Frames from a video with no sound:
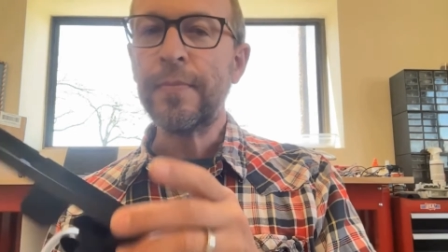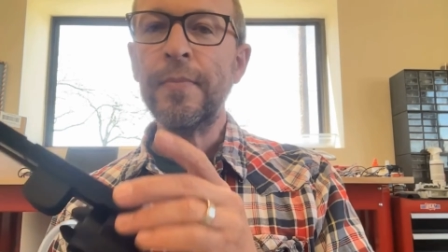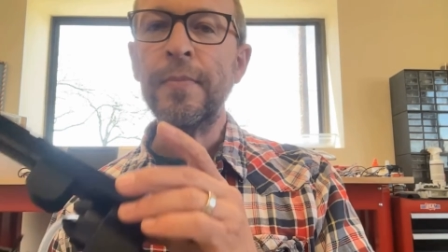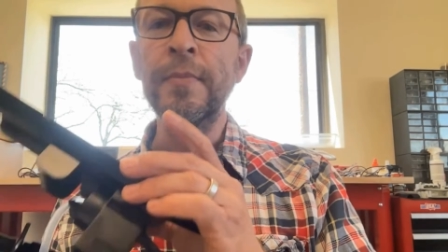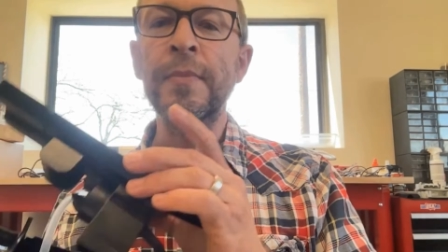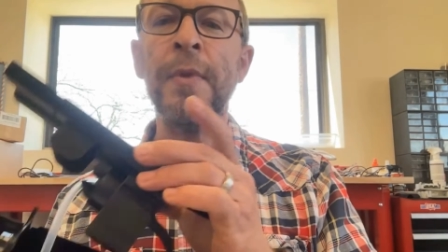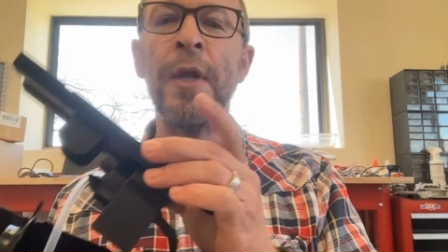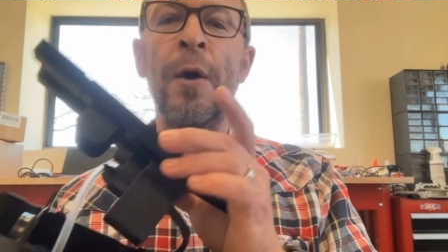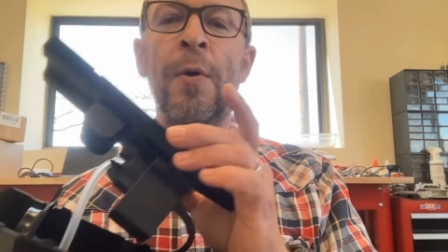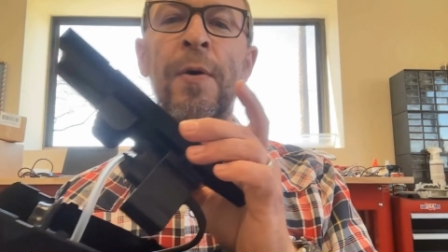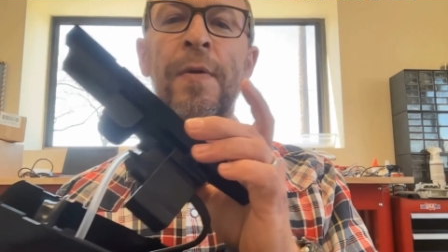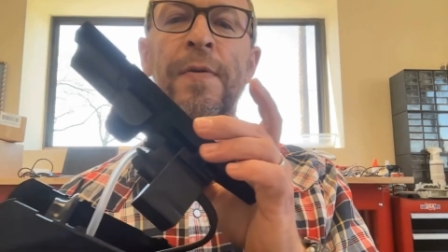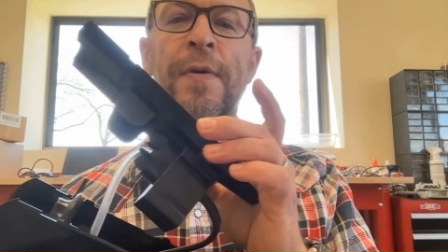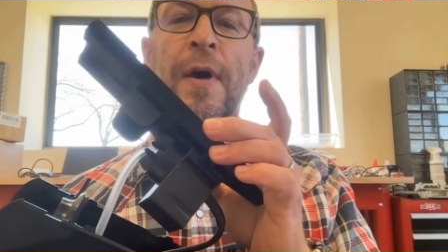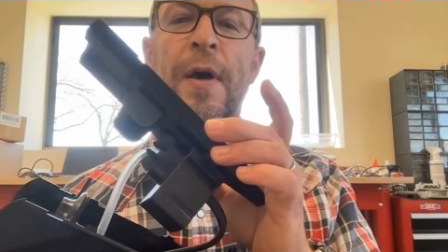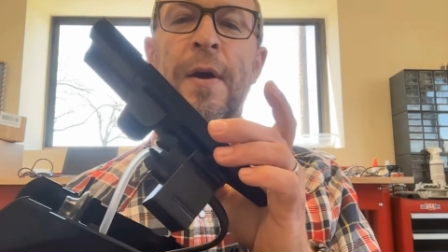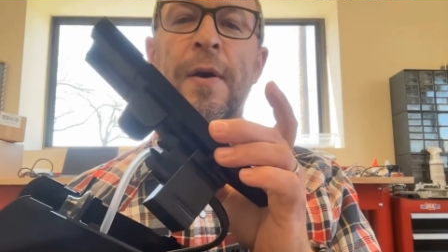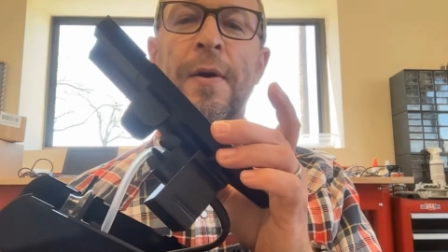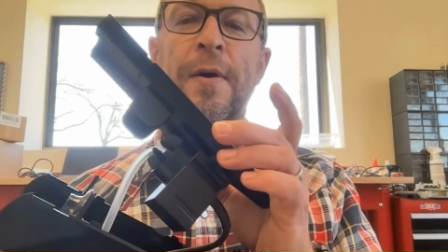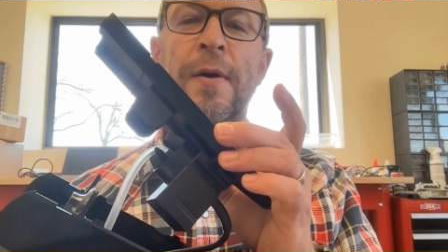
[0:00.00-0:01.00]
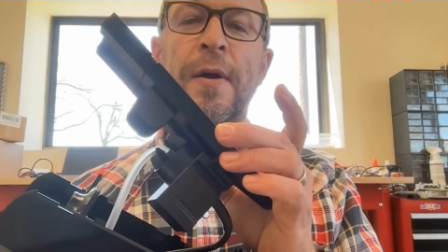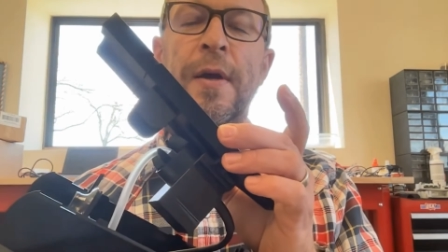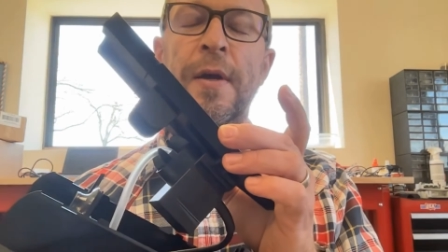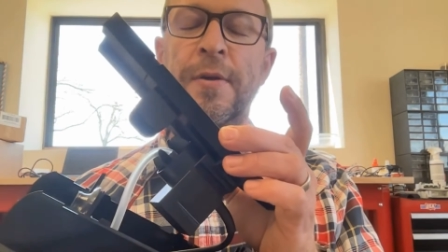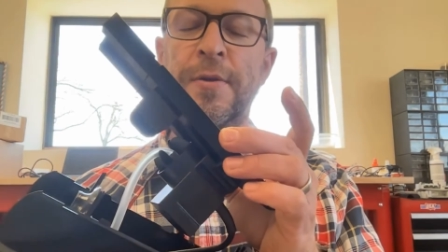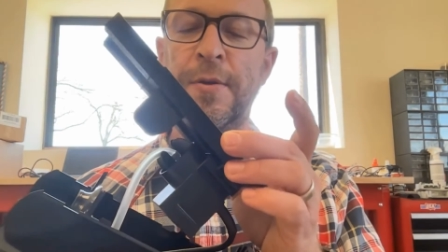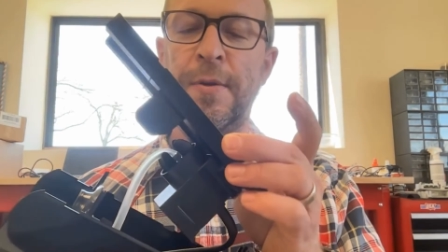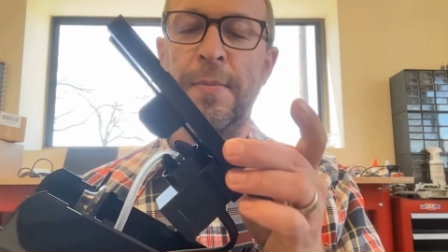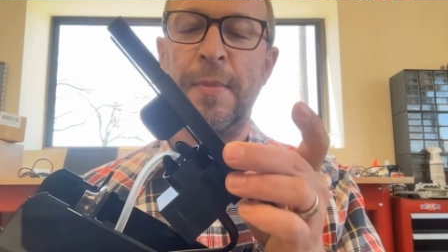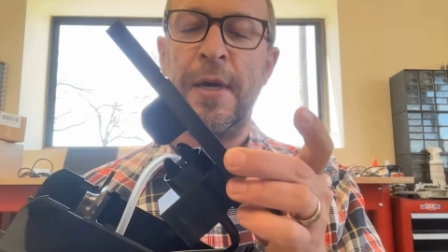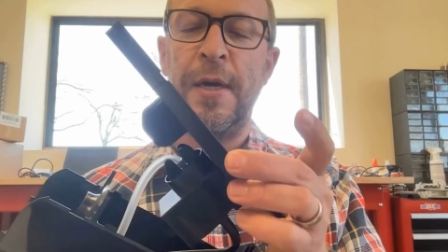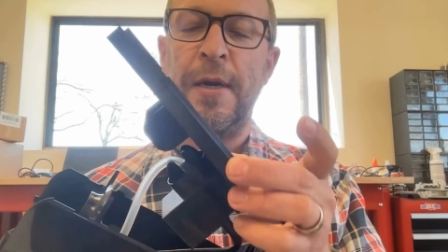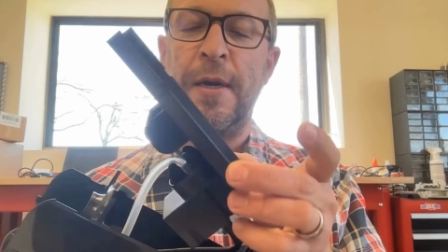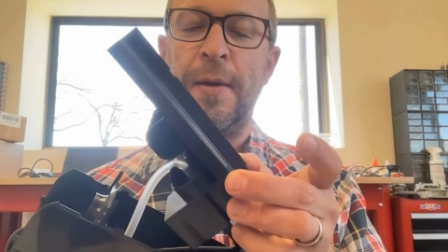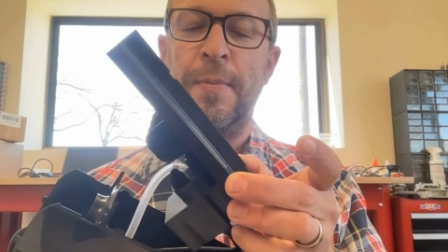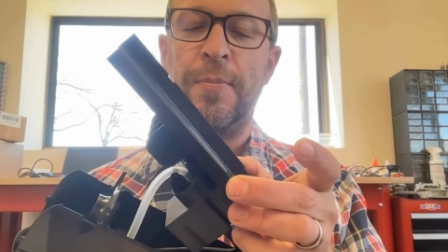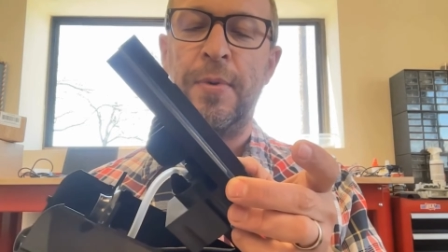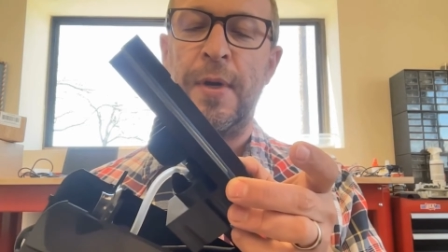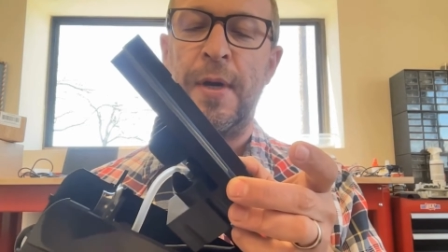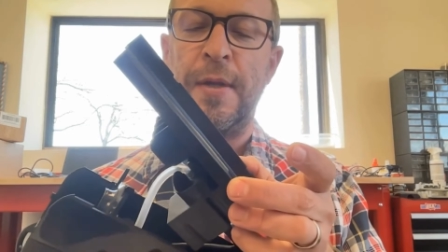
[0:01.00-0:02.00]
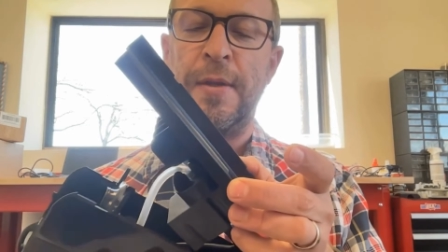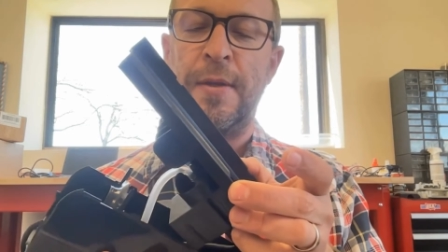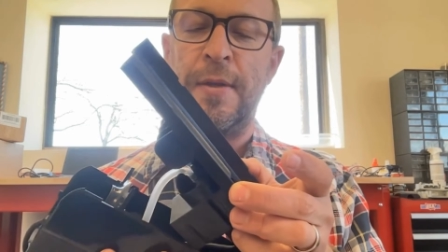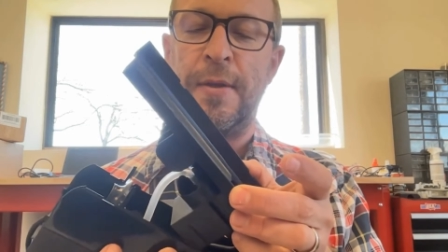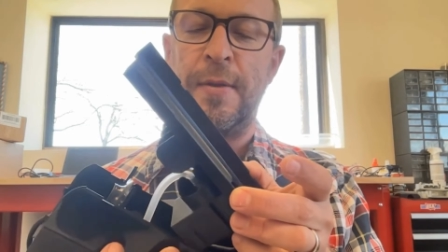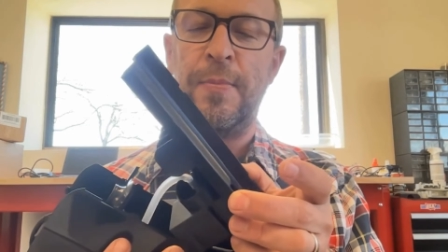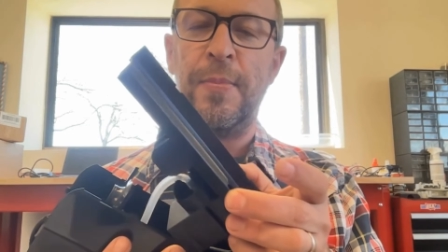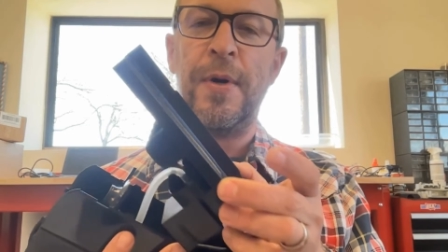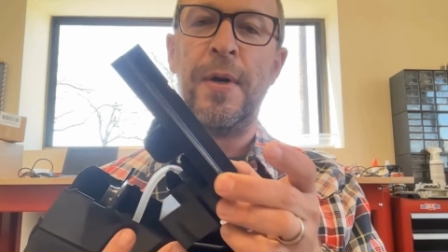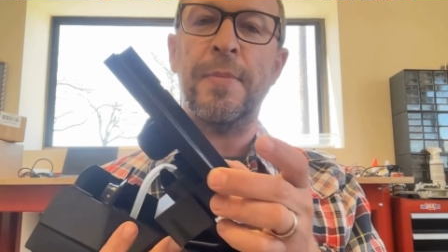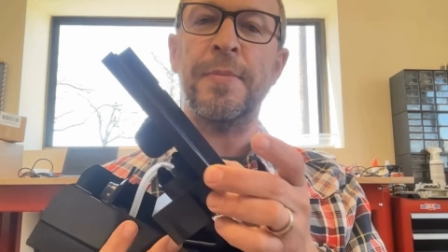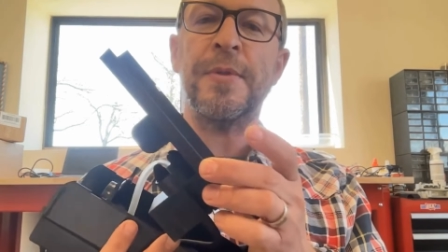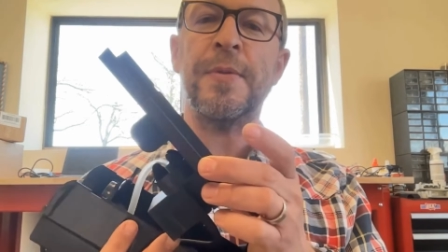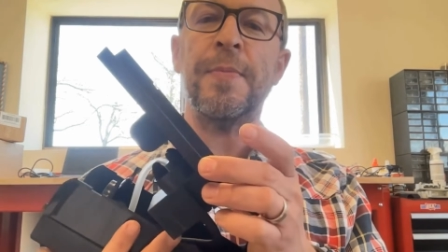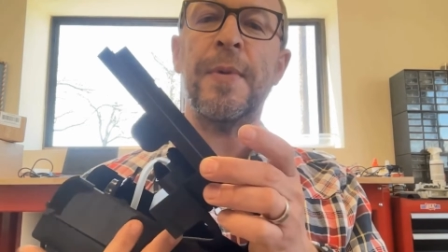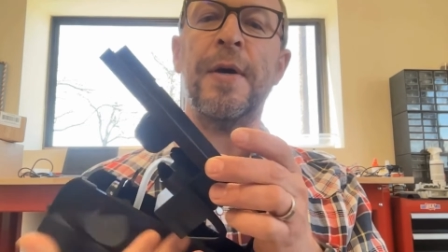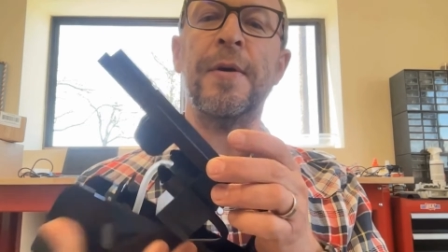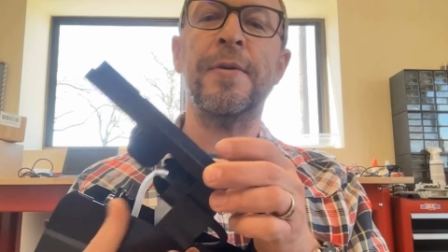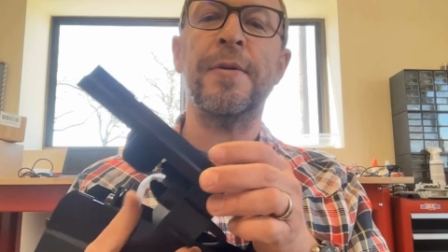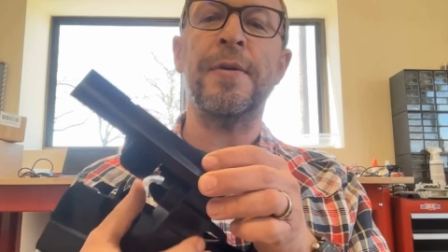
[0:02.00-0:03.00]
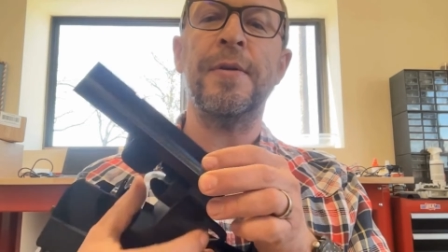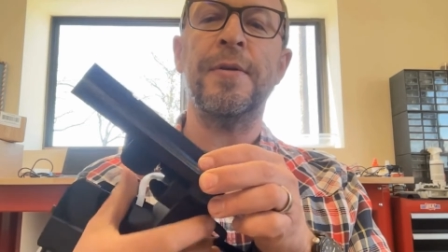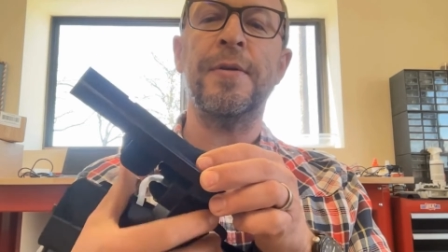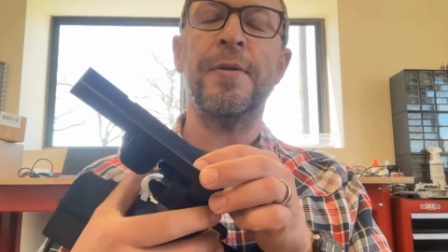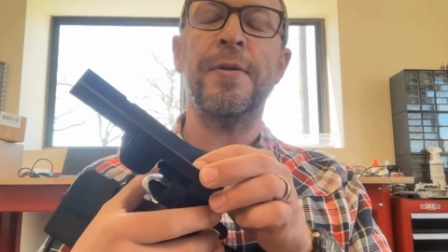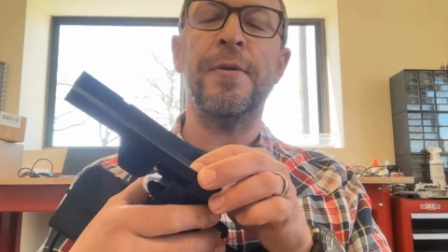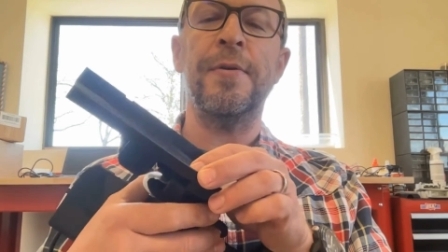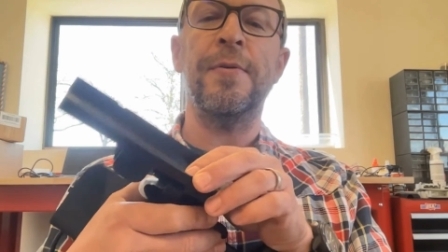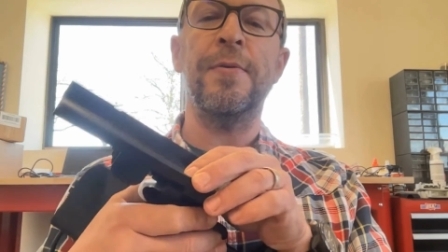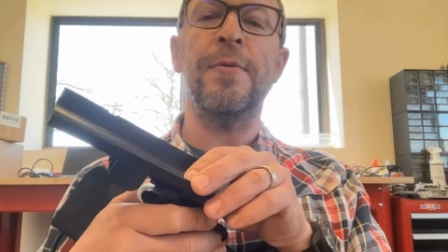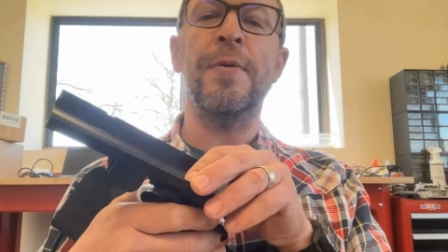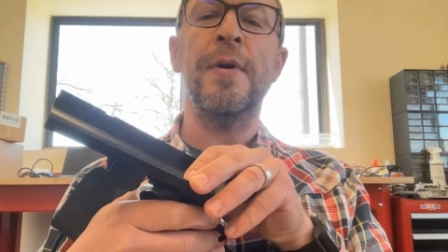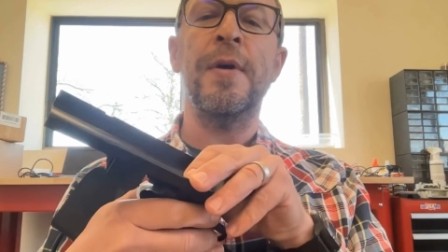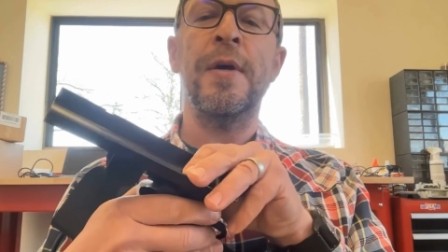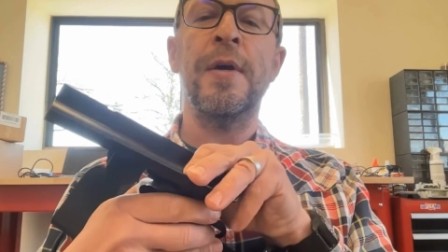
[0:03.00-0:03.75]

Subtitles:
Now we've got our intermediate plate that the pump's mounted to.